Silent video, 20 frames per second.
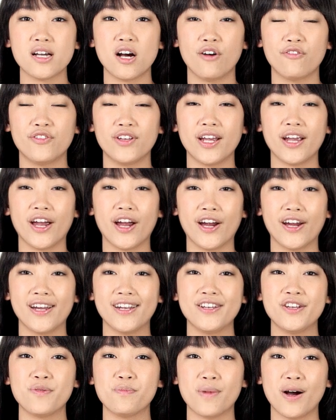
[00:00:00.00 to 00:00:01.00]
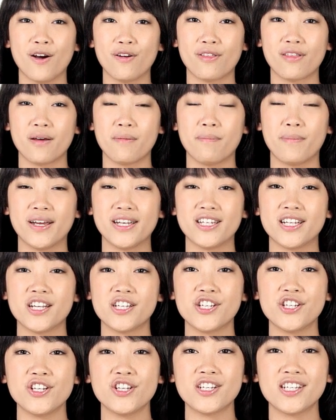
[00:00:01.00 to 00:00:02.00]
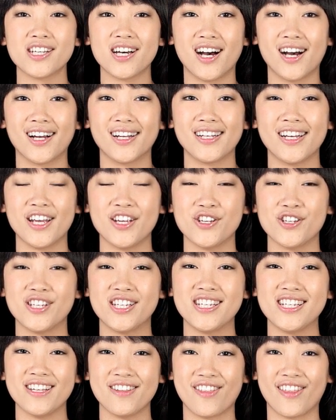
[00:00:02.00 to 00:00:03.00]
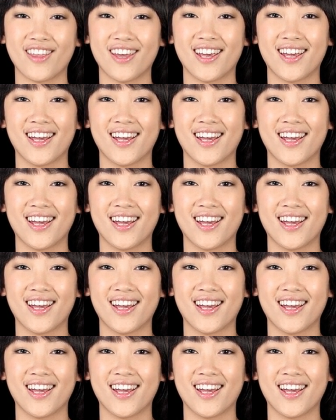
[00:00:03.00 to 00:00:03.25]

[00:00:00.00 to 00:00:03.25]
off the air in your mouth by touching your tongue near your teeth.